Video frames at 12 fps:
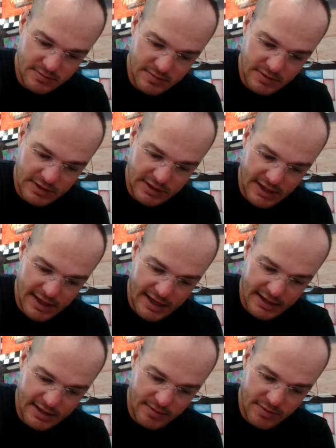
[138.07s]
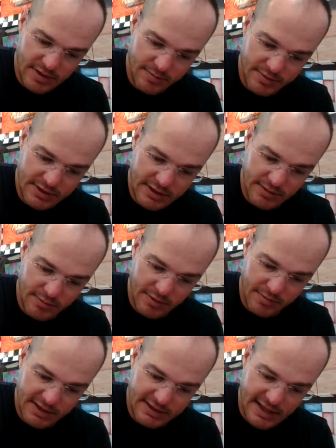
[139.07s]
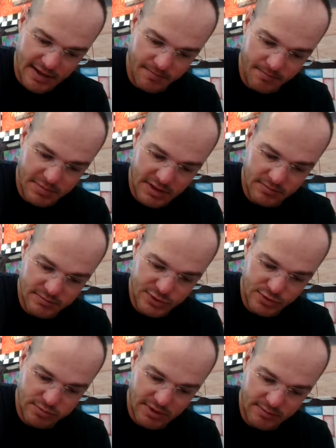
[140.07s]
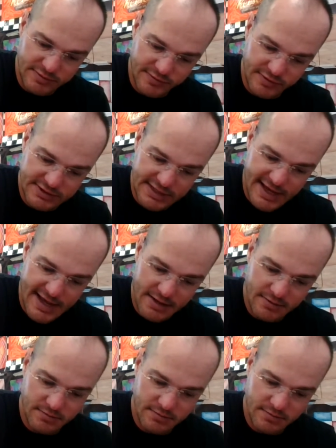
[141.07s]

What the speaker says: Make the hat come up, and then I'm going to make that 2 bumps for his hat.